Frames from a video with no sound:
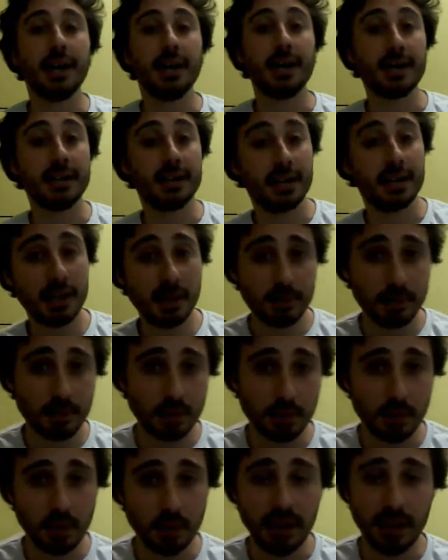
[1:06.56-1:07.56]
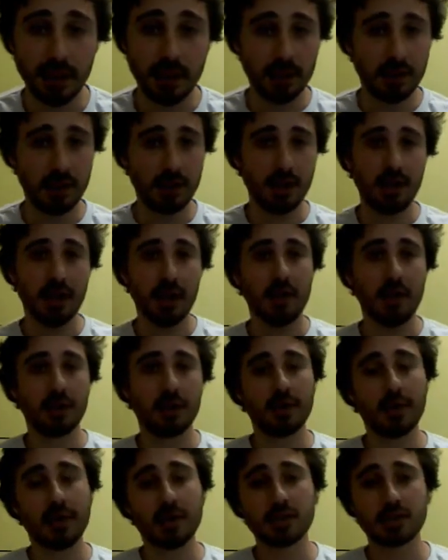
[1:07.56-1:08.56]
In Hebrew and
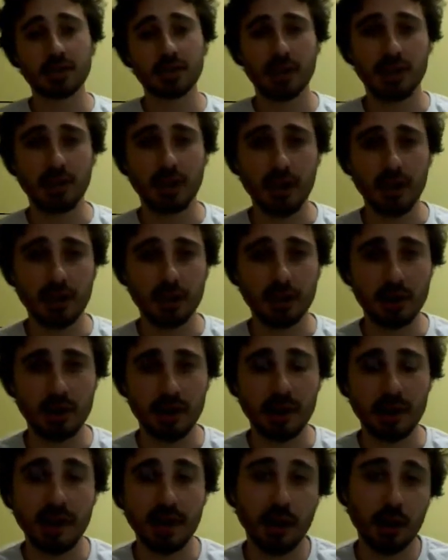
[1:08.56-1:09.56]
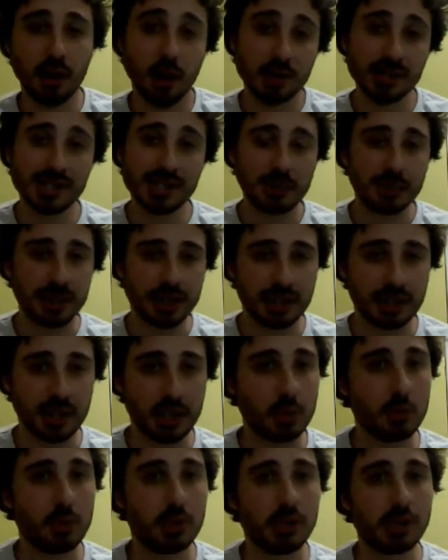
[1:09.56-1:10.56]
actually in all Semitic
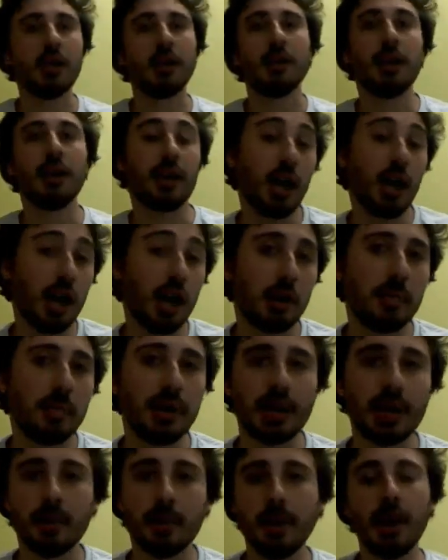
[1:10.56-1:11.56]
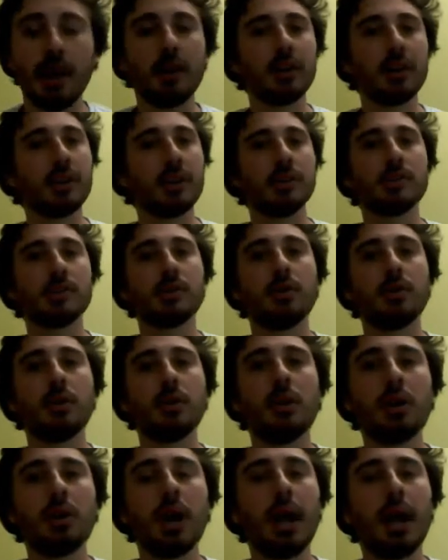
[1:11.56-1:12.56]
languages like Arabic, Amharic, and so
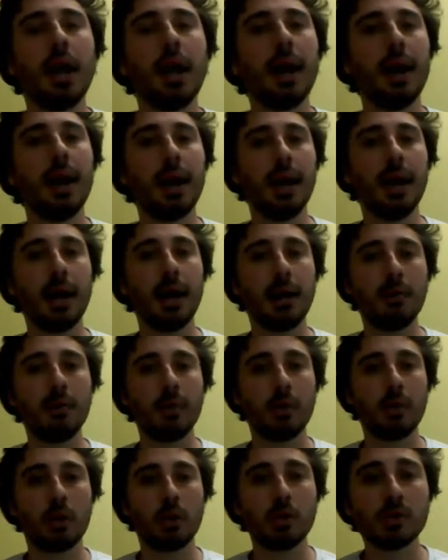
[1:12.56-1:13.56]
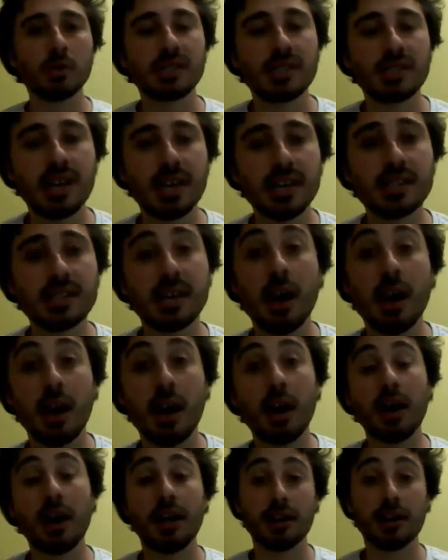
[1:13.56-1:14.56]
on, those sets
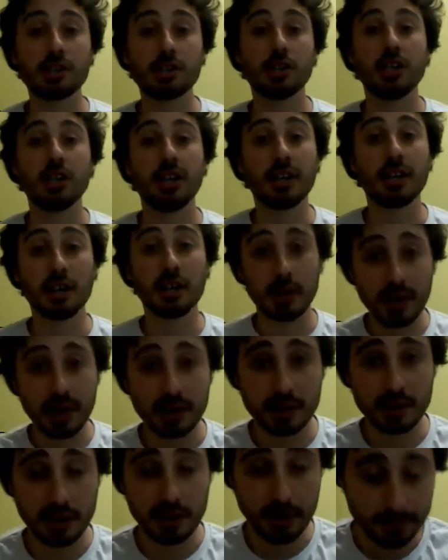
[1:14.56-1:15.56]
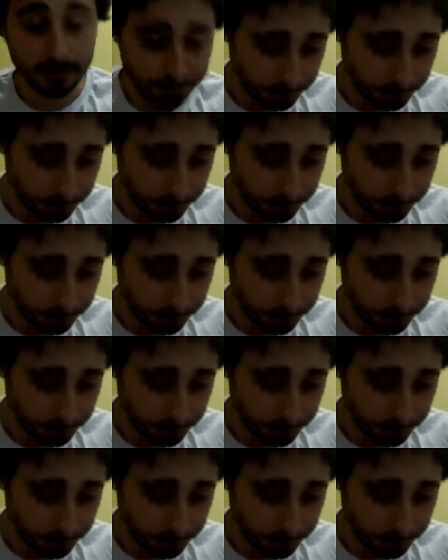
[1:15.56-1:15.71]
are actually connected.